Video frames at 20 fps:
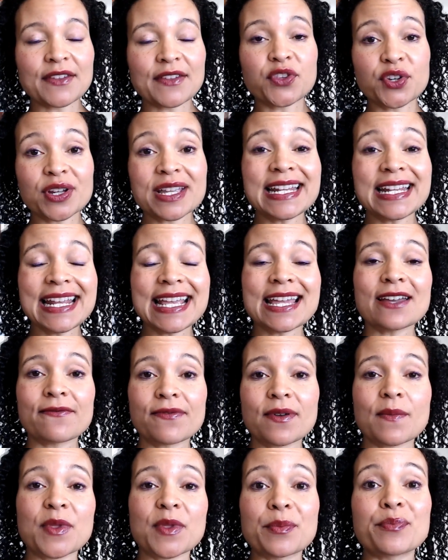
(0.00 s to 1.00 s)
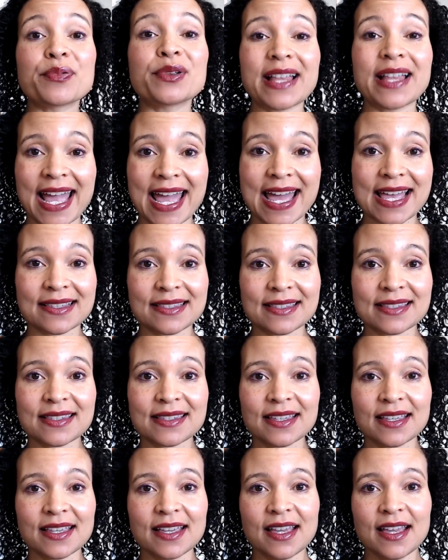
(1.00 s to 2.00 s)
They're getting it from the plants.
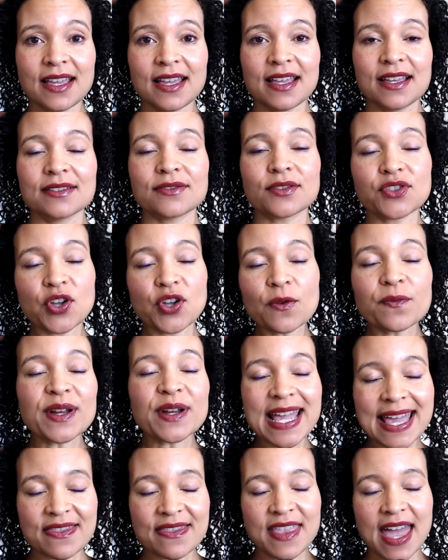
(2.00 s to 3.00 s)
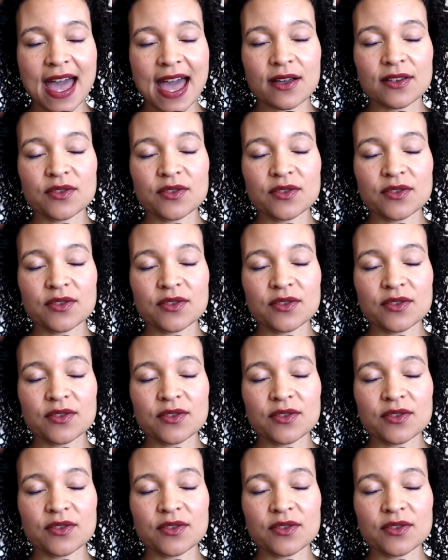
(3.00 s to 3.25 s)
So don't forget that.